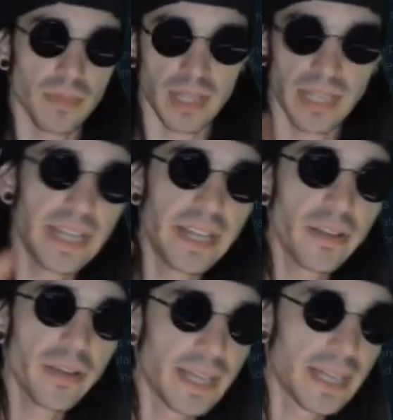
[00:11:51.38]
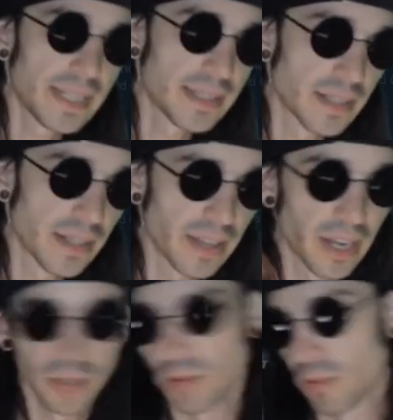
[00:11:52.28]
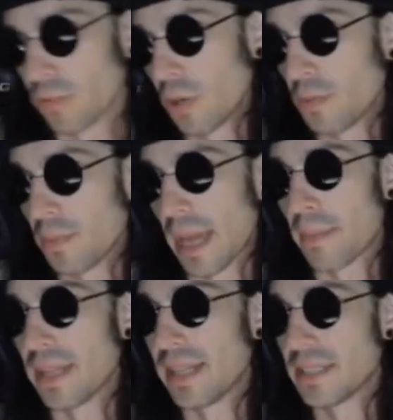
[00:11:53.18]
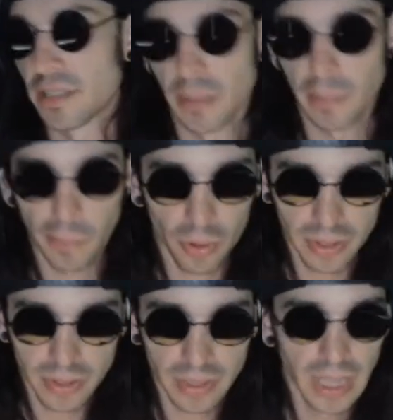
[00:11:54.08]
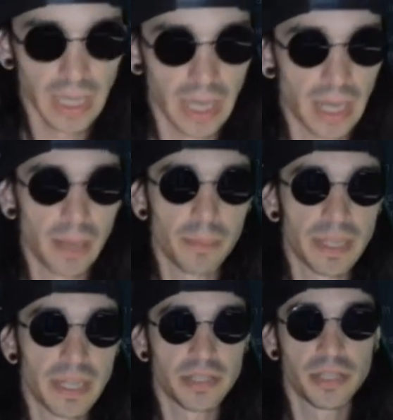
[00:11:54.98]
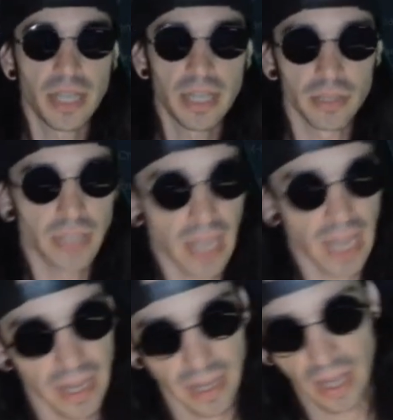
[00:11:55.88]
here is their roadmap, and this is important because you got to look at